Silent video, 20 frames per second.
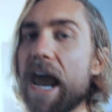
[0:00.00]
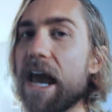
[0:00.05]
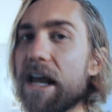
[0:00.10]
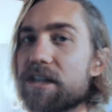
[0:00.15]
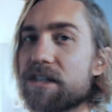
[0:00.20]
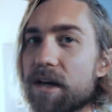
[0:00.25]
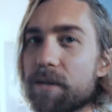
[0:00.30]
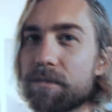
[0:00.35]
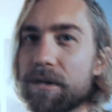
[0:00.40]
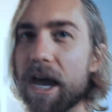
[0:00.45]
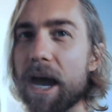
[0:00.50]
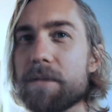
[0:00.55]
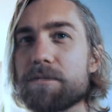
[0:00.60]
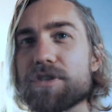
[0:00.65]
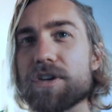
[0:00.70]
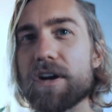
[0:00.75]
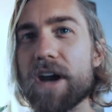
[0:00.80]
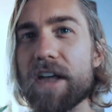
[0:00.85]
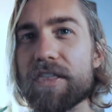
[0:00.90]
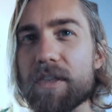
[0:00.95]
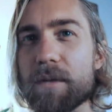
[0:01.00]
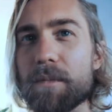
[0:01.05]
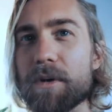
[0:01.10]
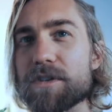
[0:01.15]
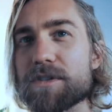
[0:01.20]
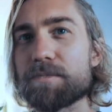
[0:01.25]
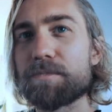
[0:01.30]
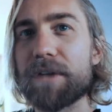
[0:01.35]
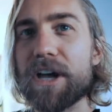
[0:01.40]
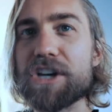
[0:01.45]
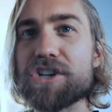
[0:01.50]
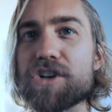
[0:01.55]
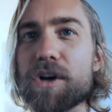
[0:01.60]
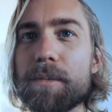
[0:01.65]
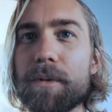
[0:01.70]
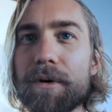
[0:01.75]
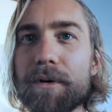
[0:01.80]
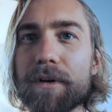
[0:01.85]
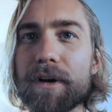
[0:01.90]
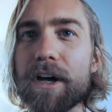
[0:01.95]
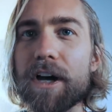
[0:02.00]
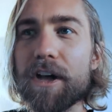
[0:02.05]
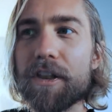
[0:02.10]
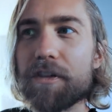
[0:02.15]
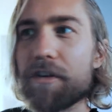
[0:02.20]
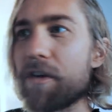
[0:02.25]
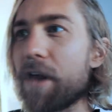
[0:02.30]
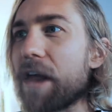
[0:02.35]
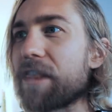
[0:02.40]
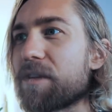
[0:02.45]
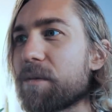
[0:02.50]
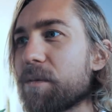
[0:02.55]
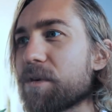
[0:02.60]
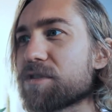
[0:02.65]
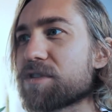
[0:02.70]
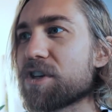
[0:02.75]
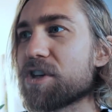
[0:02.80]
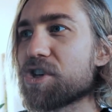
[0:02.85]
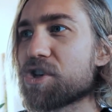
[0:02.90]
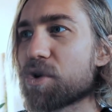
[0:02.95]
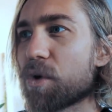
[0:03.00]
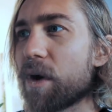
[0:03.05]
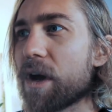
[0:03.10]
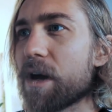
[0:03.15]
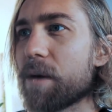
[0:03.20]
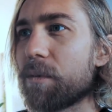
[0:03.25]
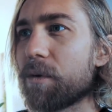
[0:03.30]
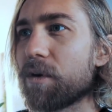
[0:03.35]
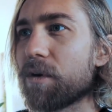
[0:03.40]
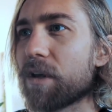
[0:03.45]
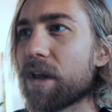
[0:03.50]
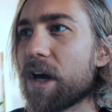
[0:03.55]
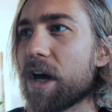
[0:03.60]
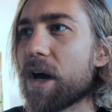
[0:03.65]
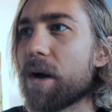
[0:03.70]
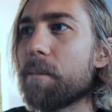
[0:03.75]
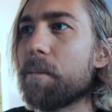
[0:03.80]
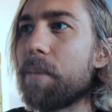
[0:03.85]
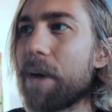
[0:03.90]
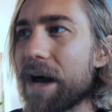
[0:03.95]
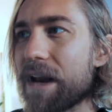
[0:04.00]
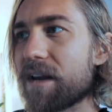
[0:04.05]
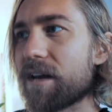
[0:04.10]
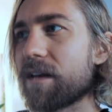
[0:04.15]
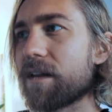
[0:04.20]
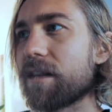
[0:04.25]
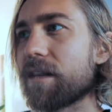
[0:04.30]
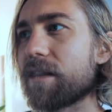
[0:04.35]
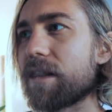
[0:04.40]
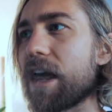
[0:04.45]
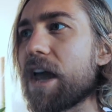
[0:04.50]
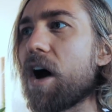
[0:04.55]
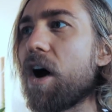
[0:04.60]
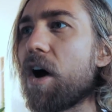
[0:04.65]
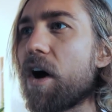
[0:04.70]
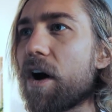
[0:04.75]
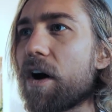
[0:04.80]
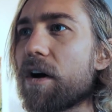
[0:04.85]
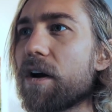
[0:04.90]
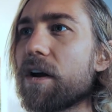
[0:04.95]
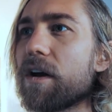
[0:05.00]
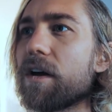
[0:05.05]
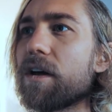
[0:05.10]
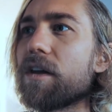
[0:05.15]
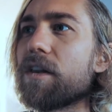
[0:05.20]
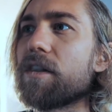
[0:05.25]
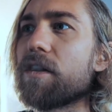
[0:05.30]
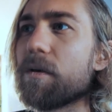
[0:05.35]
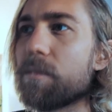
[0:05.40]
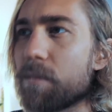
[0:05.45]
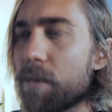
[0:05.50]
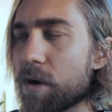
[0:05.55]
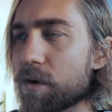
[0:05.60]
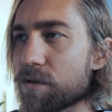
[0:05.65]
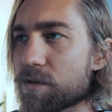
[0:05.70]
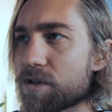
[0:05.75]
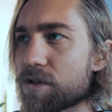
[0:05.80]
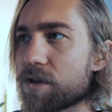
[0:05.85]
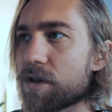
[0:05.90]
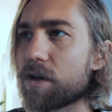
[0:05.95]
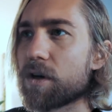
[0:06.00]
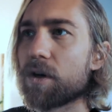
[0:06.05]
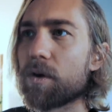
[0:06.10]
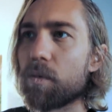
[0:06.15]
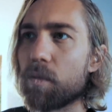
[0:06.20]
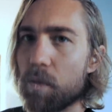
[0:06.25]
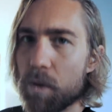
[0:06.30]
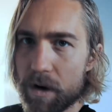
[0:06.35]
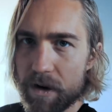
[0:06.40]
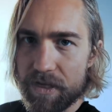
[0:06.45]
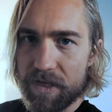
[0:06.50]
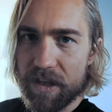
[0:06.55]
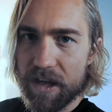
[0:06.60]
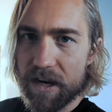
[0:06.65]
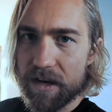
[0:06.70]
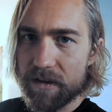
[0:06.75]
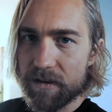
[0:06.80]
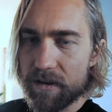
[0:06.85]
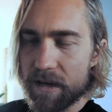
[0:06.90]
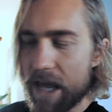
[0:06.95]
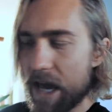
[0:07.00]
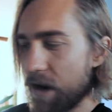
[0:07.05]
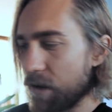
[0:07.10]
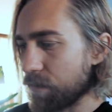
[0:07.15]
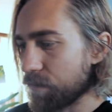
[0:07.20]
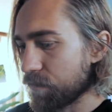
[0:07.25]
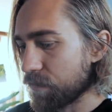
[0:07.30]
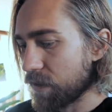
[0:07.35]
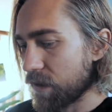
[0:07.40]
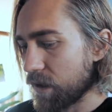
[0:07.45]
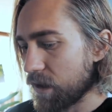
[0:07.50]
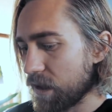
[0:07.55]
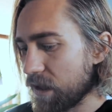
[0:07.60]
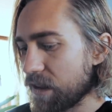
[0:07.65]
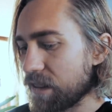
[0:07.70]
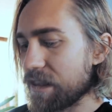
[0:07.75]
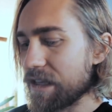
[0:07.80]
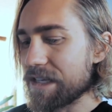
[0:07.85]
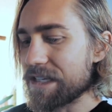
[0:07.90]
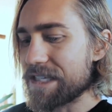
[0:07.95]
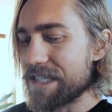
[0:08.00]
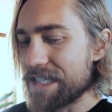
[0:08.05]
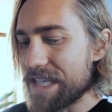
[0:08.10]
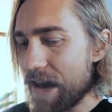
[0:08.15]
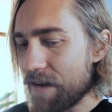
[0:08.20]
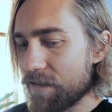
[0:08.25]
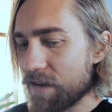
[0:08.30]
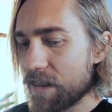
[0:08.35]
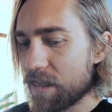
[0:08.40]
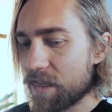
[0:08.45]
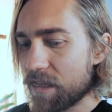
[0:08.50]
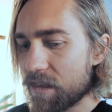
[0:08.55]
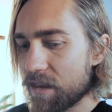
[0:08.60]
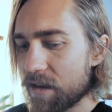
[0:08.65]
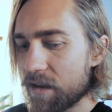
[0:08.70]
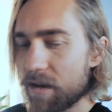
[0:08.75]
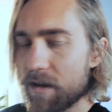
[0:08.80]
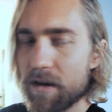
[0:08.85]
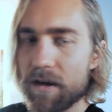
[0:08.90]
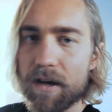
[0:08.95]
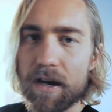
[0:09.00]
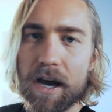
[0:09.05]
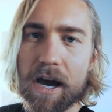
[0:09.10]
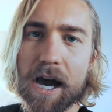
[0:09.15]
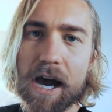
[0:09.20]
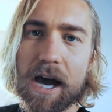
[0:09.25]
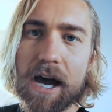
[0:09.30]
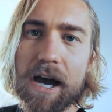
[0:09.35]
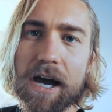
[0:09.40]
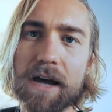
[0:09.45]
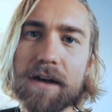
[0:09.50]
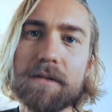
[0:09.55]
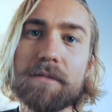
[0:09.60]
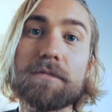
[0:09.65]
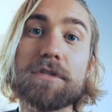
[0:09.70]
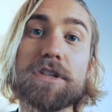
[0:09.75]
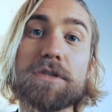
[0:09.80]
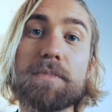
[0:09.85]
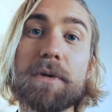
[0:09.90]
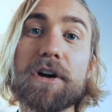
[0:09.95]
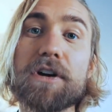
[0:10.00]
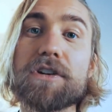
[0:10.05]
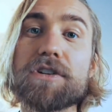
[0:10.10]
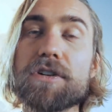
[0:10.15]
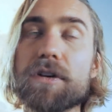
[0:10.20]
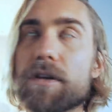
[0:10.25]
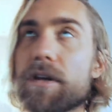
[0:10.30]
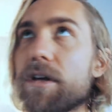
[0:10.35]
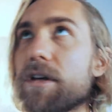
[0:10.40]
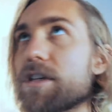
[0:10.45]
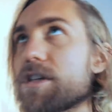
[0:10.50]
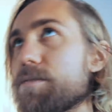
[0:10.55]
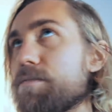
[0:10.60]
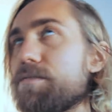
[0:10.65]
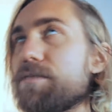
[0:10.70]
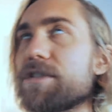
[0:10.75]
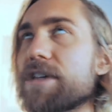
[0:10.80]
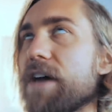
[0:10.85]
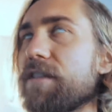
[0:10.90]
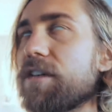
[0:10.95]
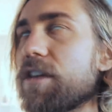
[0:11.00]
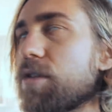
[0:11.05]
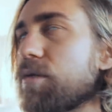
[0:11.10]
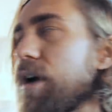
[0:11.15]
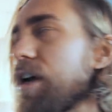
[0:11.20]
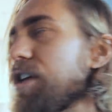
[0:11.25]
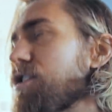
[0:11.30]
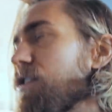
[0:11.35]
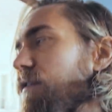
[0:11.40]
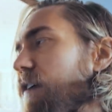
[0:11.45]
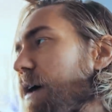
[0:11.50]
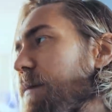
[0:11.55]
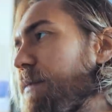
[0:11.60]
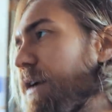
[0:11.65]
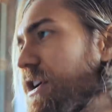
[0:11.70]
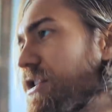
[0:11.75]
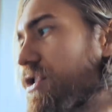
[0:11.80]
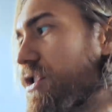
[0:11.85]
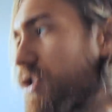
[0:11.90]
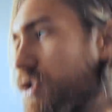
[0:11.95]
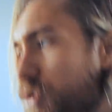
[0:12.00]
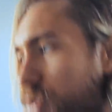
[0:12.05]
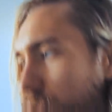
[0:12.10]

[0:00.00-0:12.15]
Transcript: And sometimes they're not the most pleasurable, they're not the most enjoyable, but they are the most worth it. Now, the seventh the seventh raise your vibration